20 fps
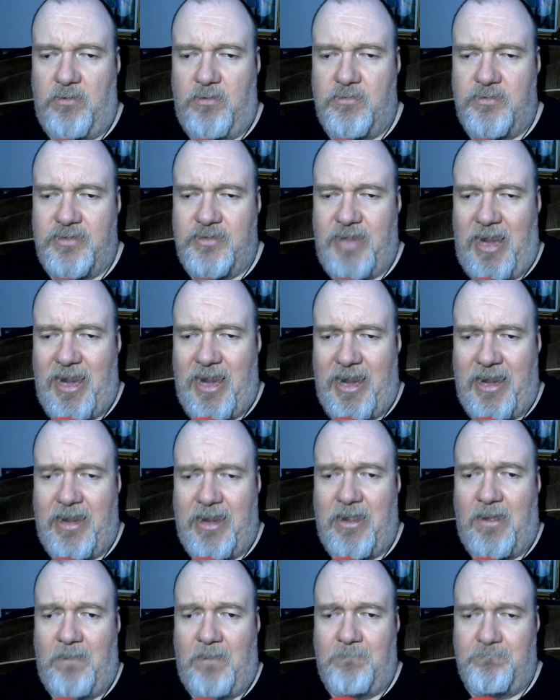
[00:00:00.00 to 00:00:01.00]
They,
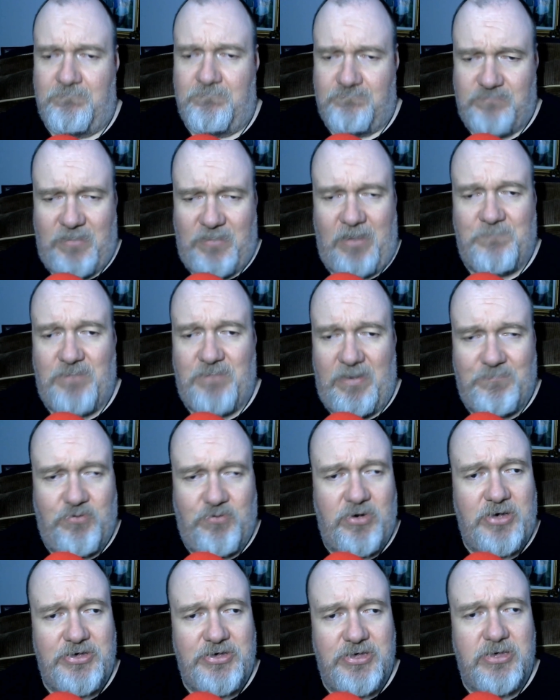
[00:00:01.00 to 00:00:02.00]
um, they
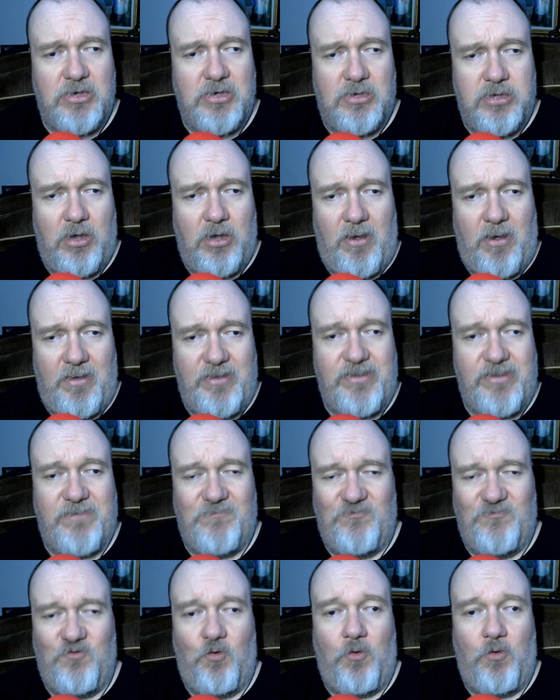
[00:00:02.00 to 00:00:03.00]
put into the clause
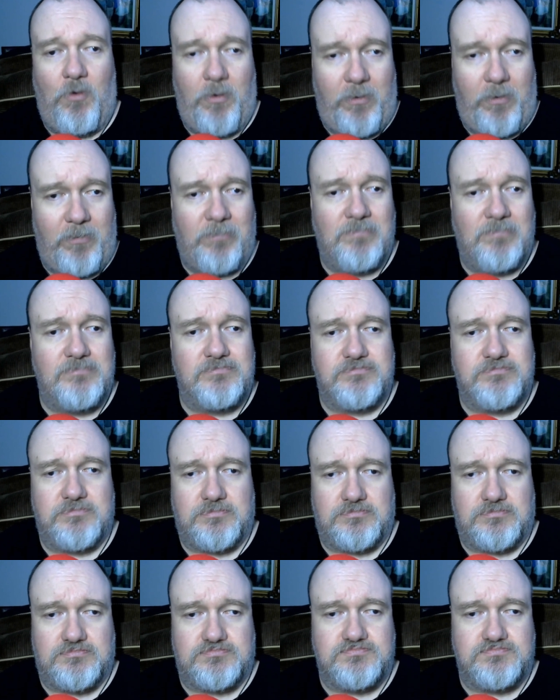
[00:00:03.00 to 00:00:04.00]
for
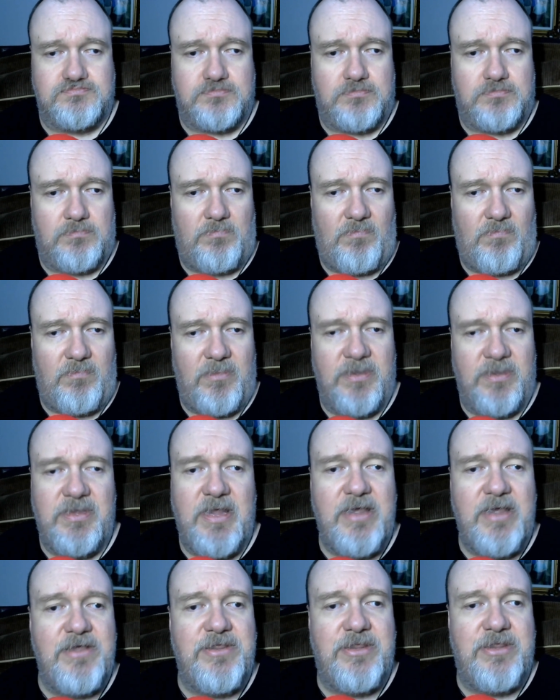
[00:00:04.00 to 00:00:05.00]

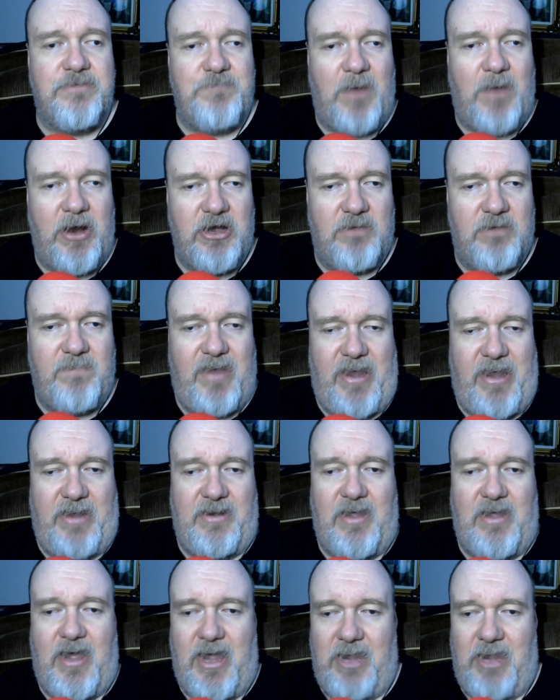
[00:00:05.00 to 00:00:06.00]
the Spider-Man
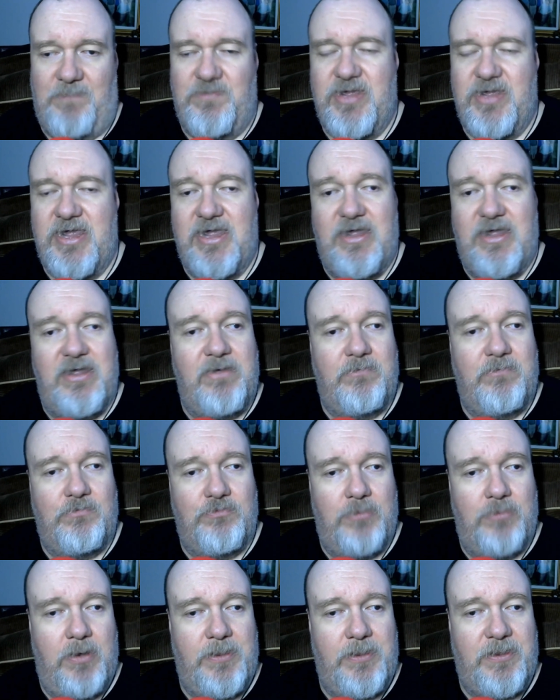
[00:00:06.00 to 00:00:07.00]
I P
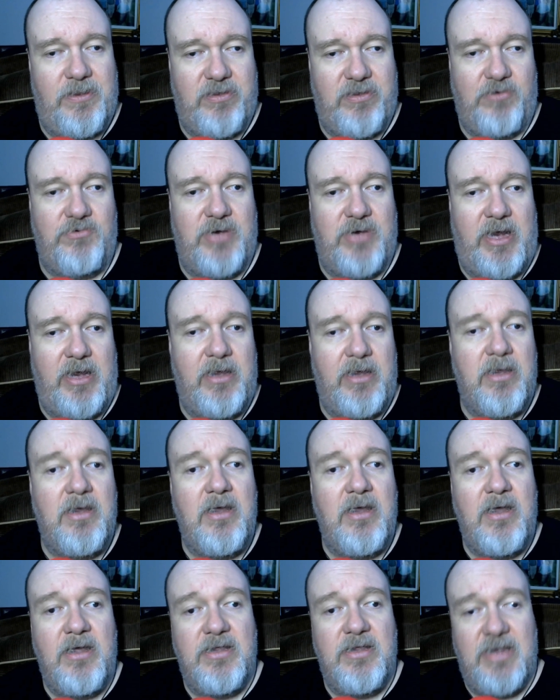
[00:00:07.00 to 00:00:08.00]
with Sony
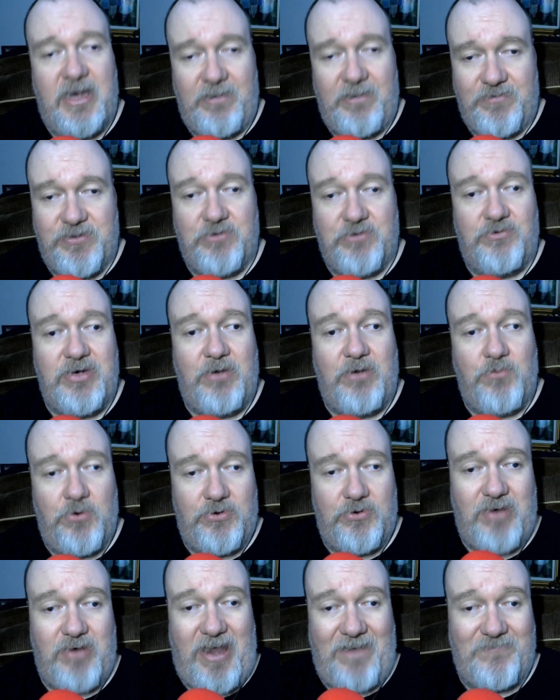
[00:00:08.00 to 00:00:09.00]
that if Sony were
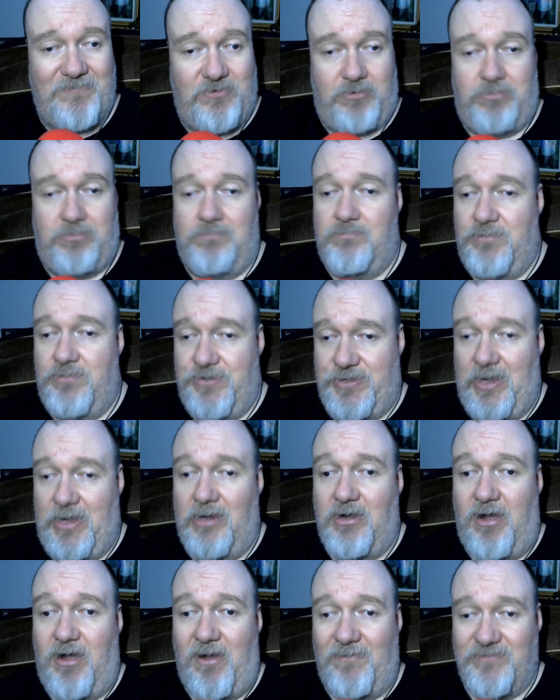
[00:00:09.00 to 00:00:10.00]
to ever sell
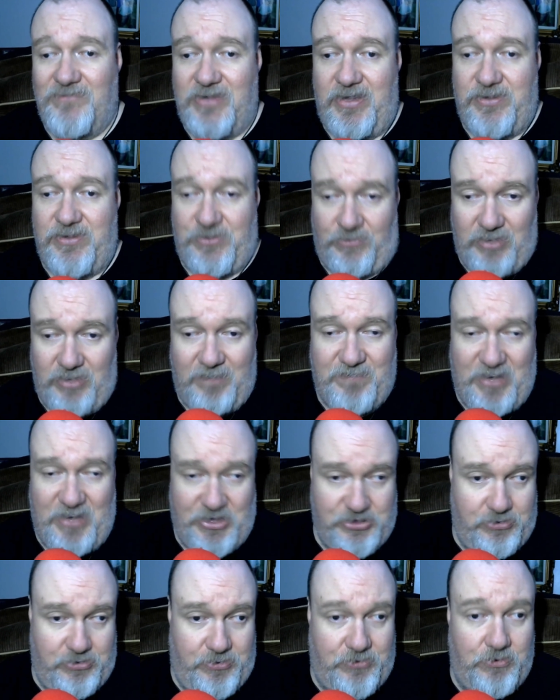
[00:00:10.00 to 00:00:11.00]
off the Sony
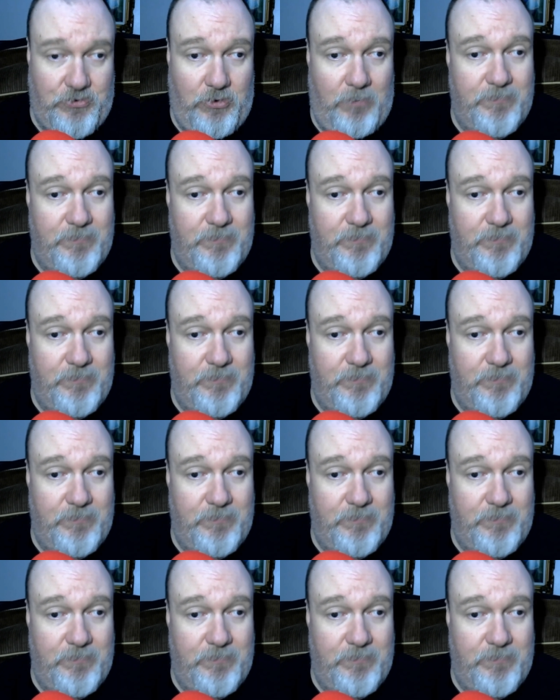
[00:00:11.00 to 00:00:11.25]
Pictures group,